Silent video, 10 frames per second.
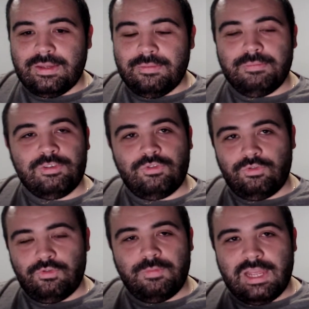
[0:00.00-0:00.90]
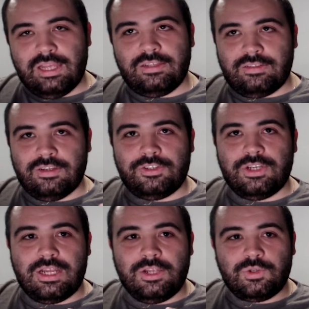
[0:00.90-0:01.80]
Mizuzu, being such
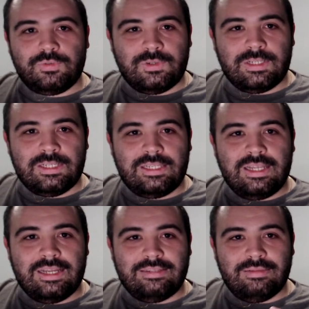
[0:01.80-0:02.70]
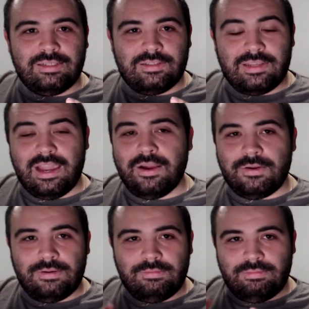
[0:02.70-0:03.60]
an introverted and
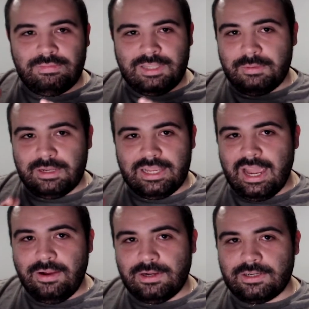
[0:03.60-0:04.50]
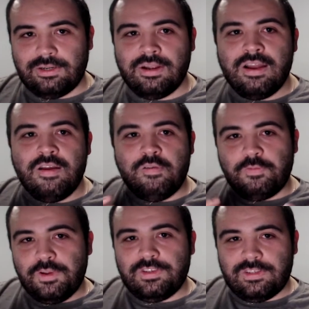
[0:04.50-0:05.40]
scared, timid character,
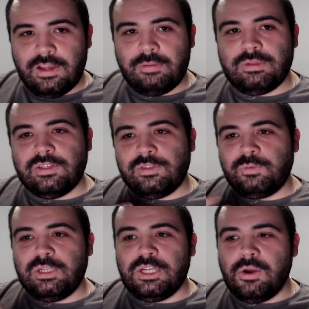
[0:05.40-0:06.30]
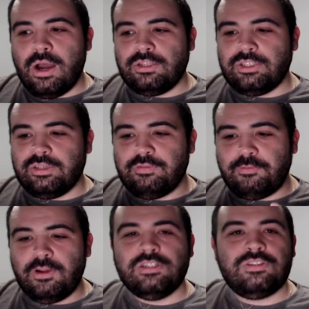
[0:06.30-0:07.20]
freezes up, doesn't really know how to
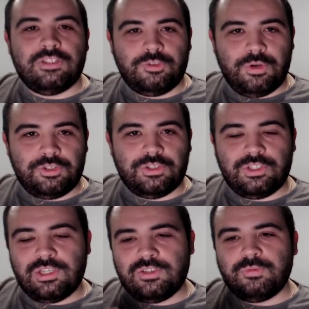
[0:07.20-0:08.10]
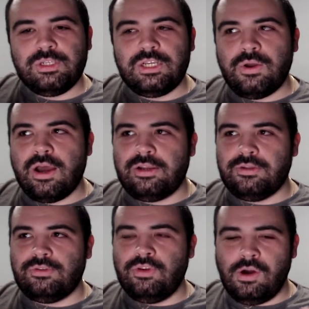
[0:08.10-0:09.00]
confront the situation. She doesn't really know how to
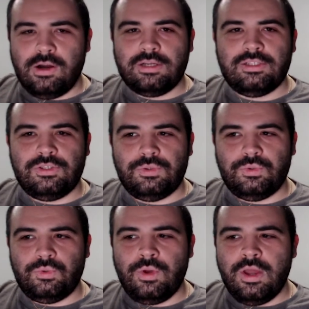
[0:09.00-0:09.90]
talk to